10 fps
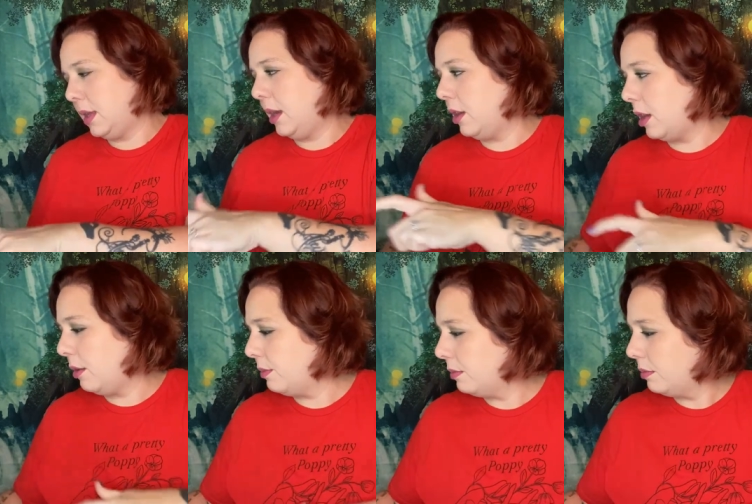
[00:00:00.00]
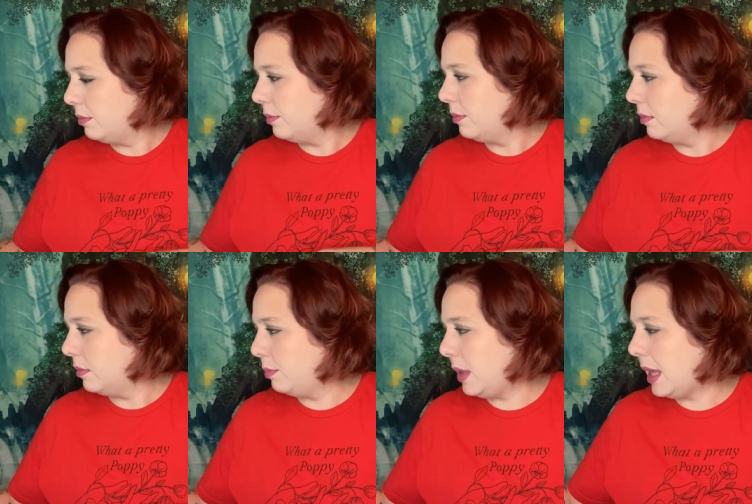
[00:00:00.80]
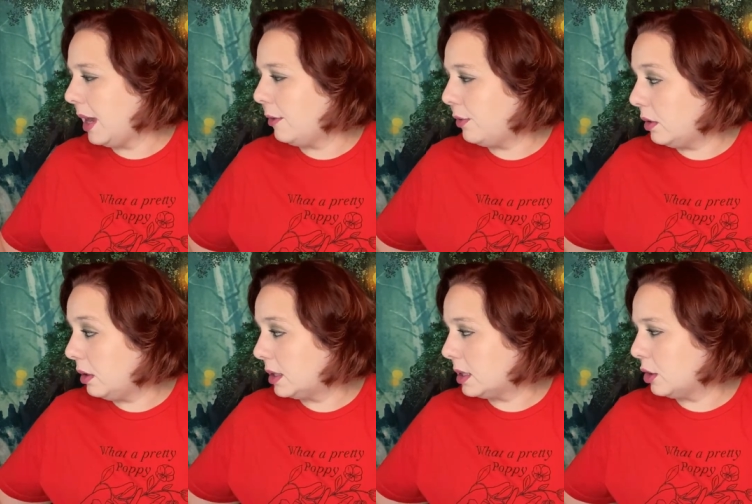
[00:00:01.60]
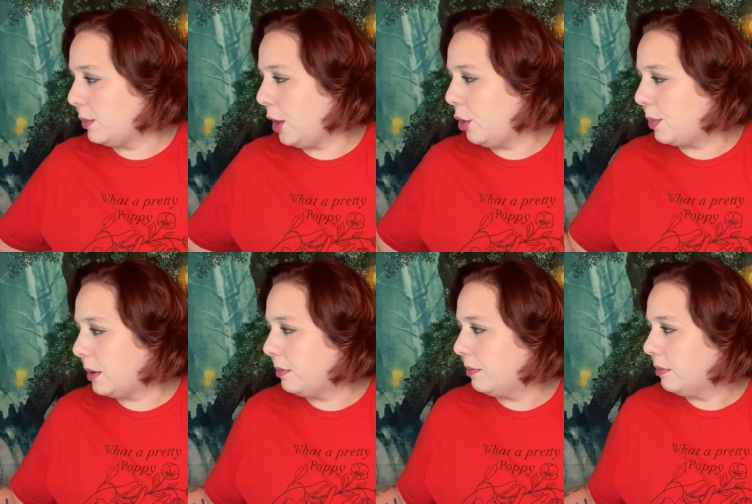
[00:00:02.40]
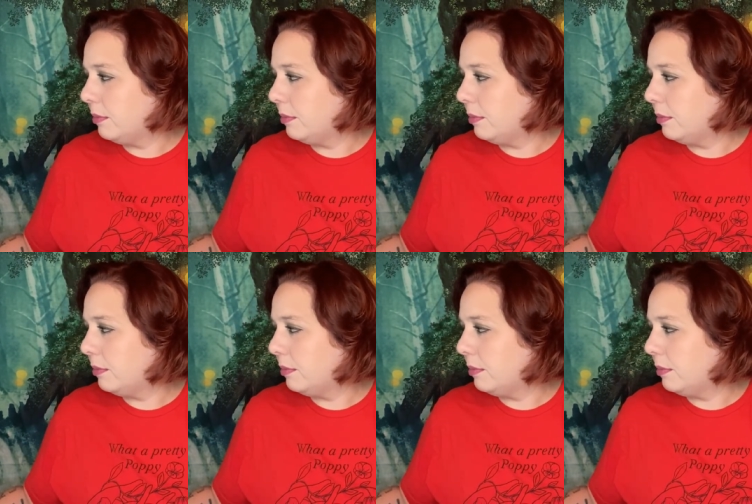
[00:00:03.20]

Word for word: There you go. Be careful, it's a little bit open.